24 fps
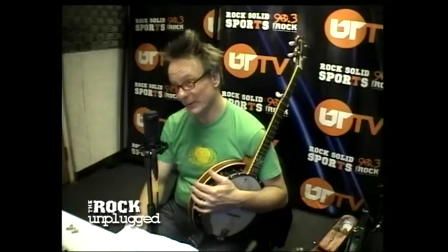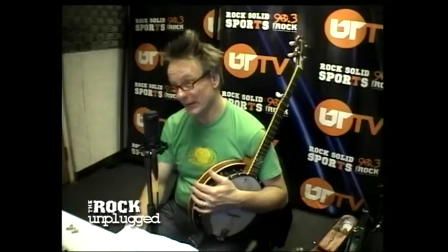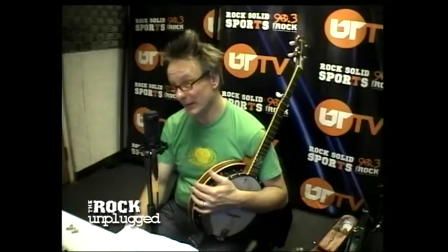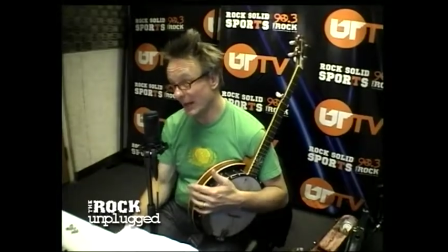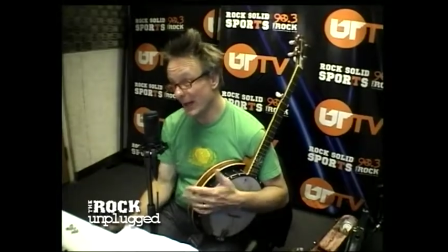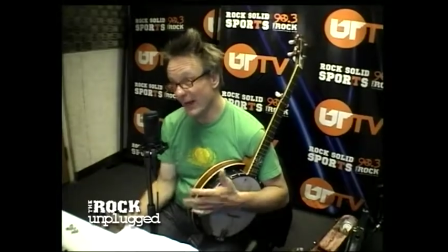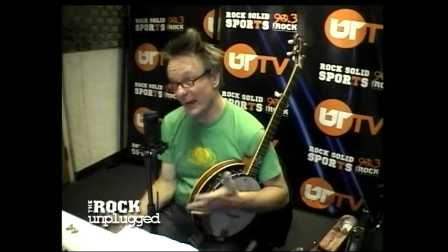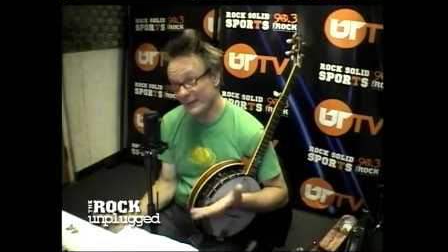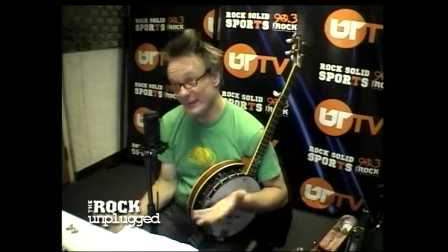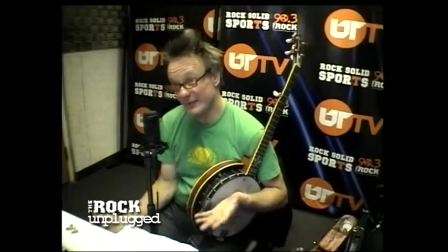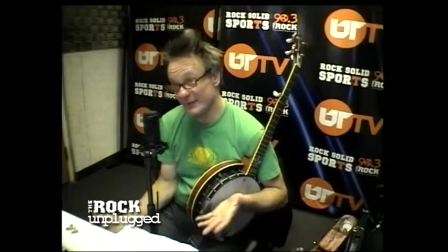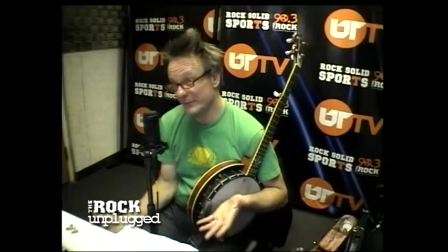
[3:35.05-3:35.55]
A
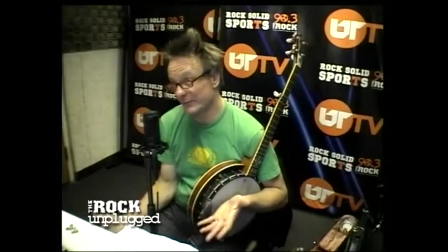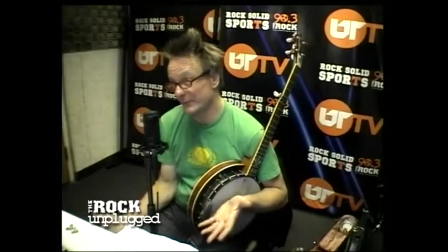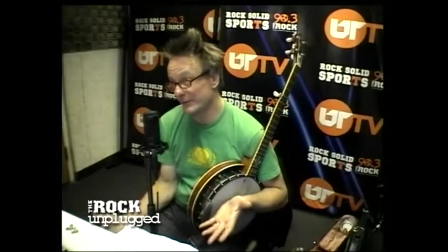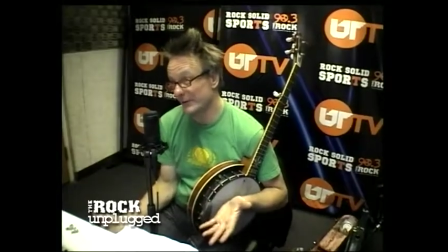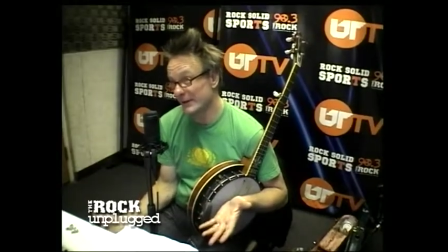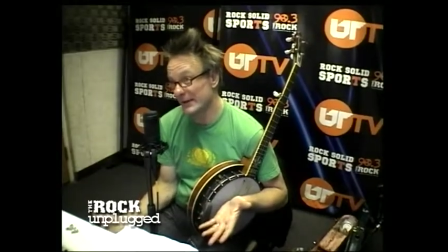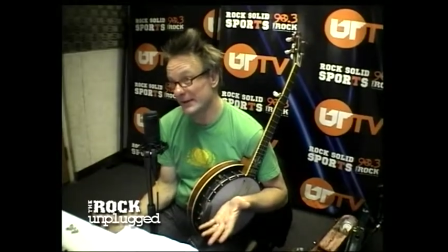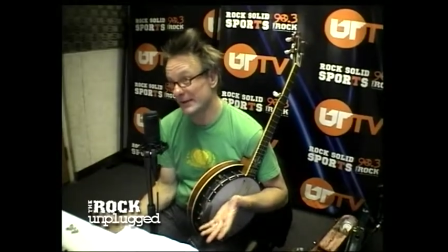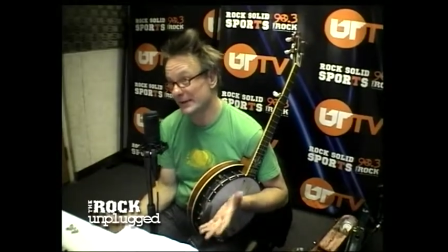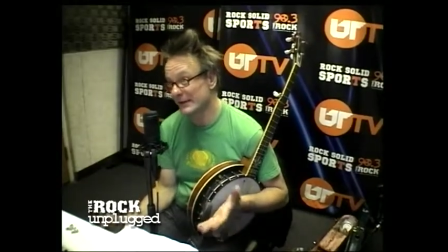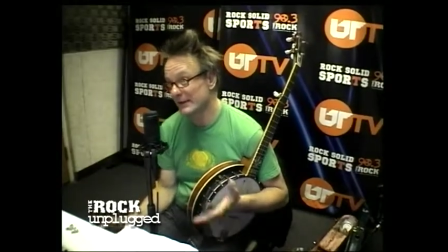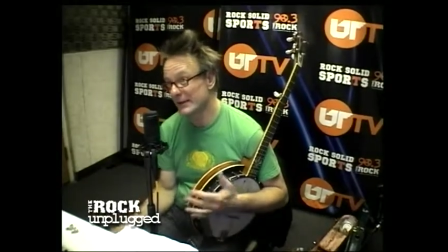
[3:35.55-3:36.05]
lot of it's
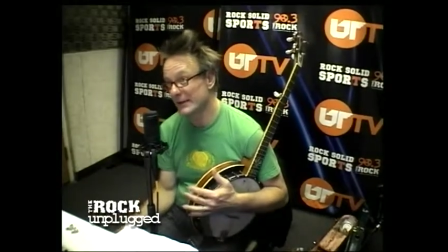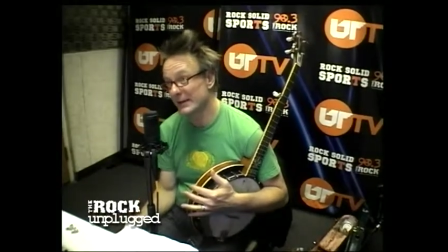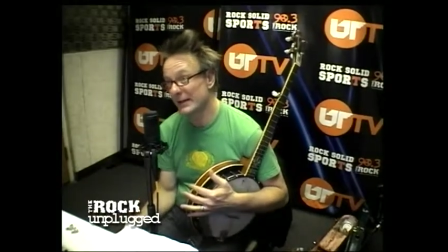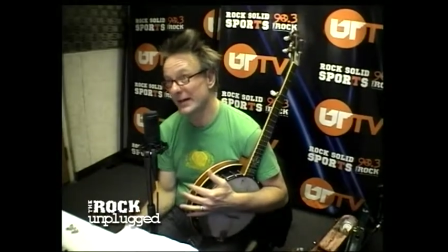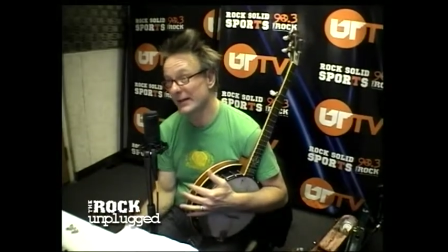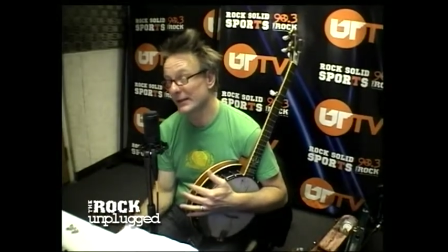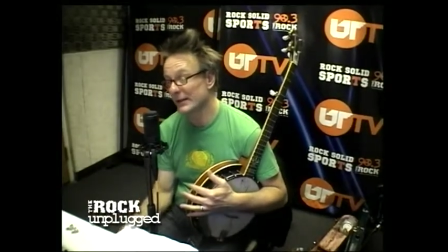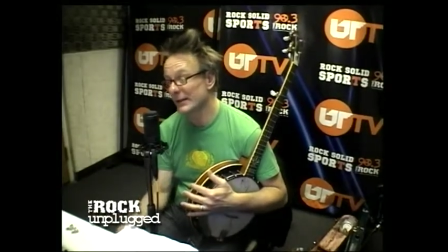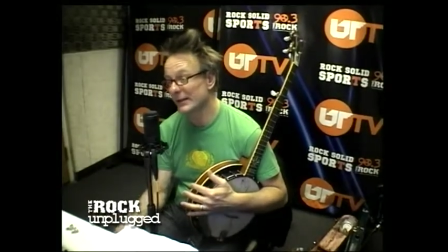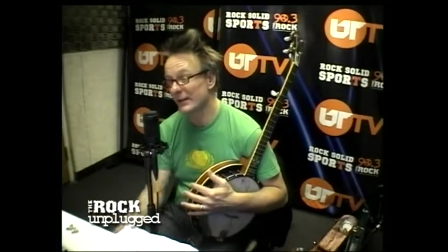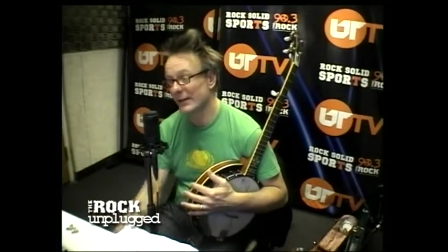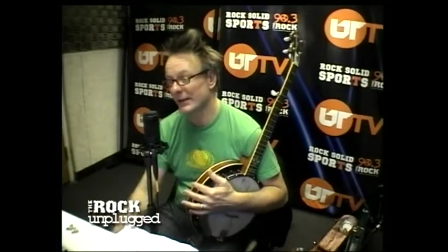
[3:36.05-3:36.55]
free. You can
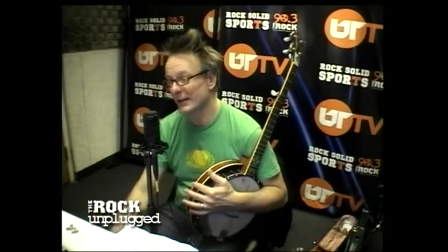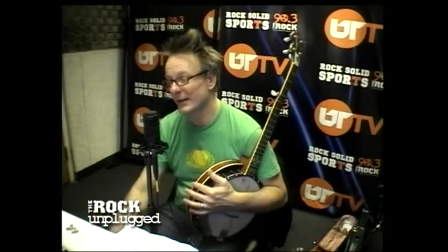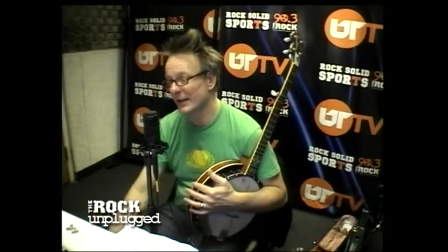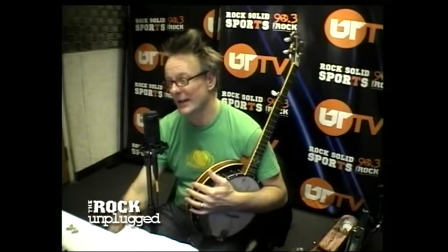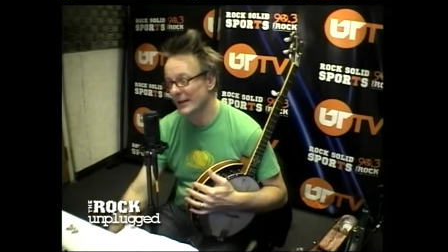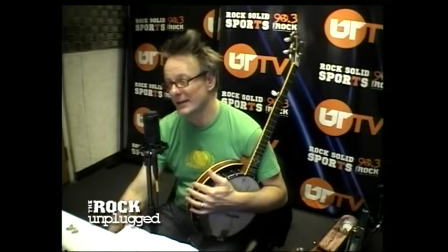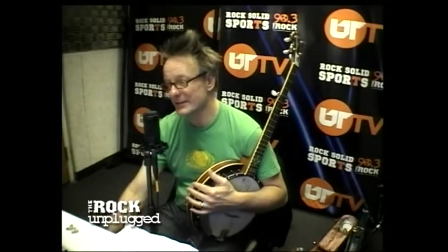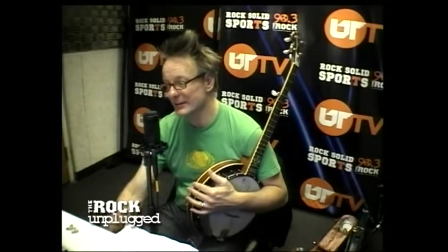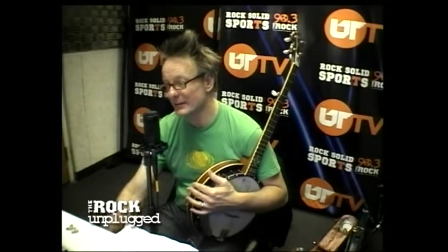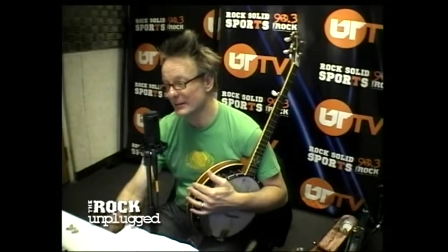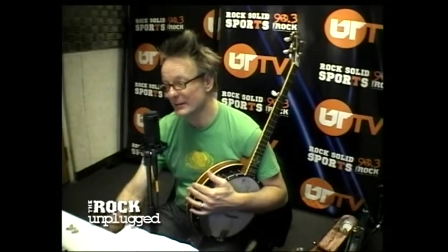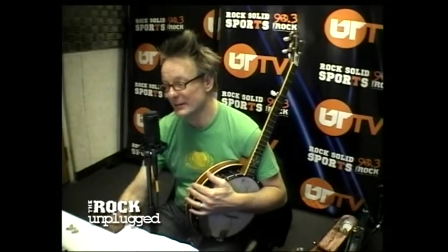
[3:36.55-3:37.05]
download a
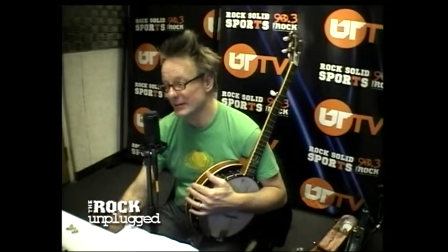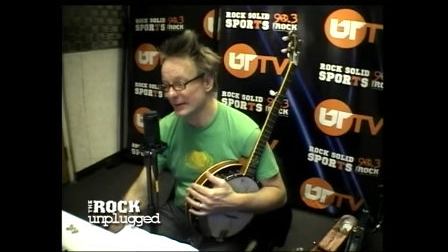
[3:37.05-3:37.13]
lot of stuff.